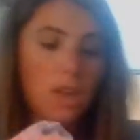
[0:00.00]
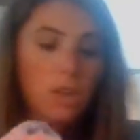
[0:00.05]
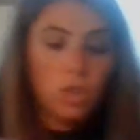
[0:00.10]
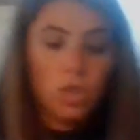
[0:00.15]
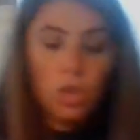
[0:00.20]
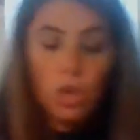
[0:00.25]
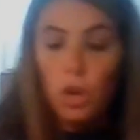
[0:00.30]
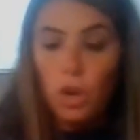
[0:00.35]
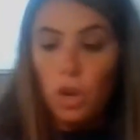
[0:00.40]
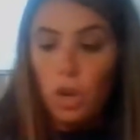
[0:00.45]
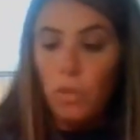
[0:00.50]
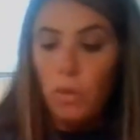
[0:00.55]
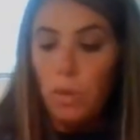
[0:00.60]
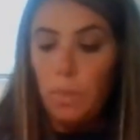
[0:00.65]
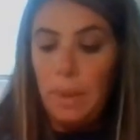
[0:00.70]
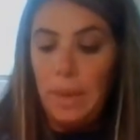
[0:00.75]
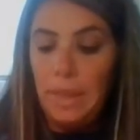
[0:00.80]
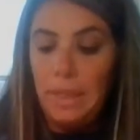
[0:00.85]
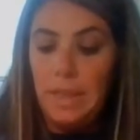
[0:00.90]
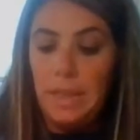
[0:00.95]
So you're going to
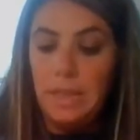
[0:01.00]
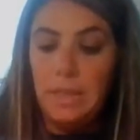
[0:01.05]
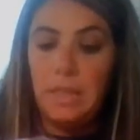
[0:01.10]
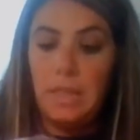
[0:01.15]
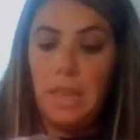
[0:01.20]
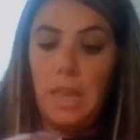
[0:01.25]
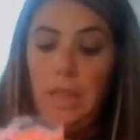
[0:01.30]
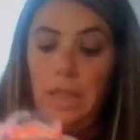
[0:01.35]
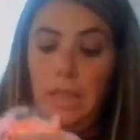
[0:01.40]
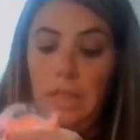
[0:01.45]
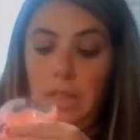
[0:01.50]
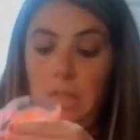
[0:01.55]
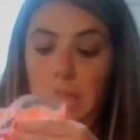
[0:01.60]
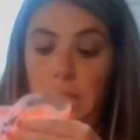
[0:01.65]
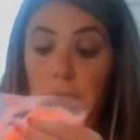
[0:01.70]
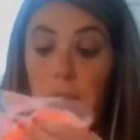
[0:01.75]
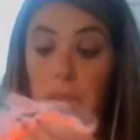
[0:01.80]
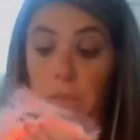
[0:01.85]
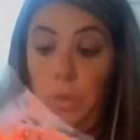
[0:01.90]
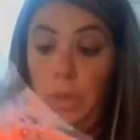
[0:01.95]
repeat this in
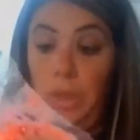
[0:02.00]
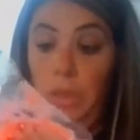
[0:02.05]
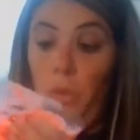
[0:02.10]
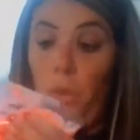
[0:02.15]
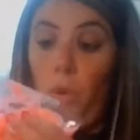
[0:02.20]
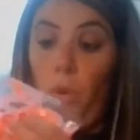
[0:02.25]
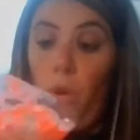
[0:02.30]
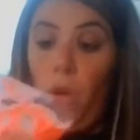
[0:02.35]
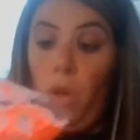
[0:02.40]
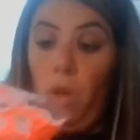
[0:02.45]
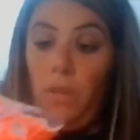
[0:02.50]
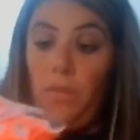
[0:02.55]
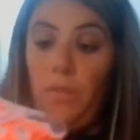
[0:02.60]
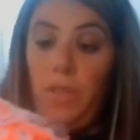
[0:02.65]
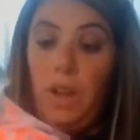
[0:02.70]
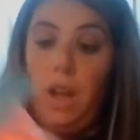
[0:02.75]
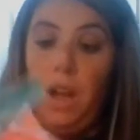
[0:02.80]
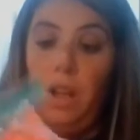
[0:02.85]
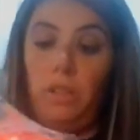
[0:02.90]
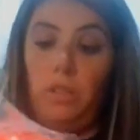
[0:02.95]
with all of the
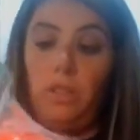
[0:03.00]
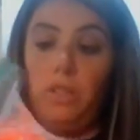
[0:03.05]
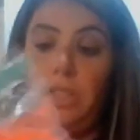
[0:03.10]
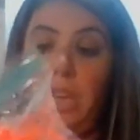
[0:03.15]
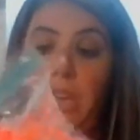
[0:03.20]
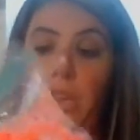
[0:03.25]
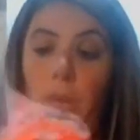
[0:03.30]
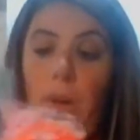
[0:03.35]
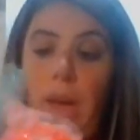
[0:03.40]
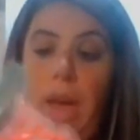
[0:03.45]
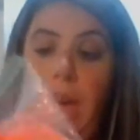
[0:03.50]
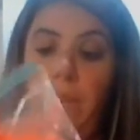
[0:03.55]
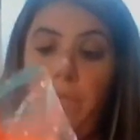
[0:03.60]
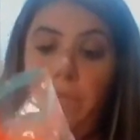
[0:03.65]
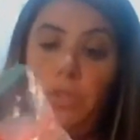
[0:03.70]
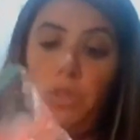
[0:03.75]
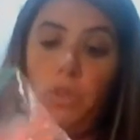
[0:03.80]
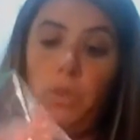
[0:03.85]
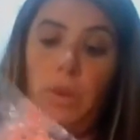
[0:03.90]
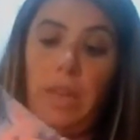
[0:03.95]
colors that you have.
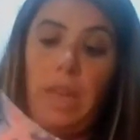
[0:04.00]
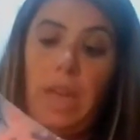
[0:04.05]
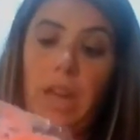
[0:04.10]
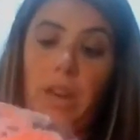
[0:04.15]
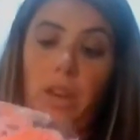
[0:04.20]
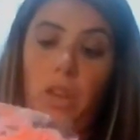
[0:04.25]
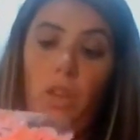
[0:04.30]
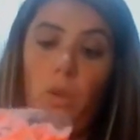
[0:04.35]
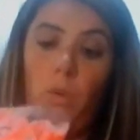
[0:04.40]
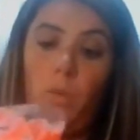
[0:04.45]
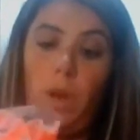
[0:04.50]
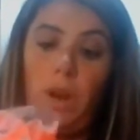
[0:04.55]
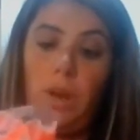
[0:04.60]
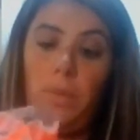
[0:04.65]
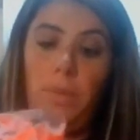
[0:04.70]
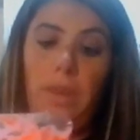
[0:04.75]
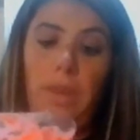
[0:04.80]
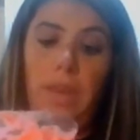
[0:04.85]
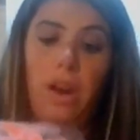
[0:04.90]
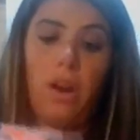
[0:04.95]
So again, you want to
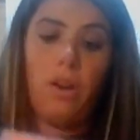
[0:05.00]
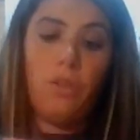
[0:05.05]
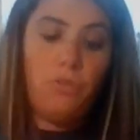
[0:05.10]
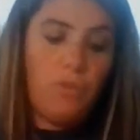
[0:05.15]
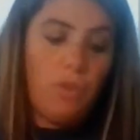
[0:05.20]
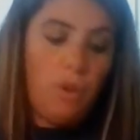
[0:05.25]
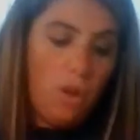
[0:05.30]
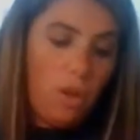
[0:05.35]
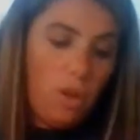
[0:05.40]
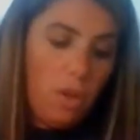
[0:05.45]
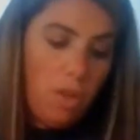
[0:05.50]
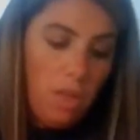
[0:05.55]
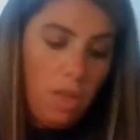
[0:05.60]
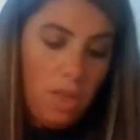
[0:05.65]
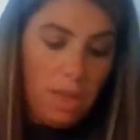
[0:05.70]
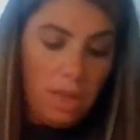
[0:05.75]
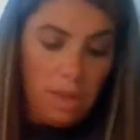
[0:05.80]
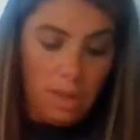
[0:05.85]
be careful.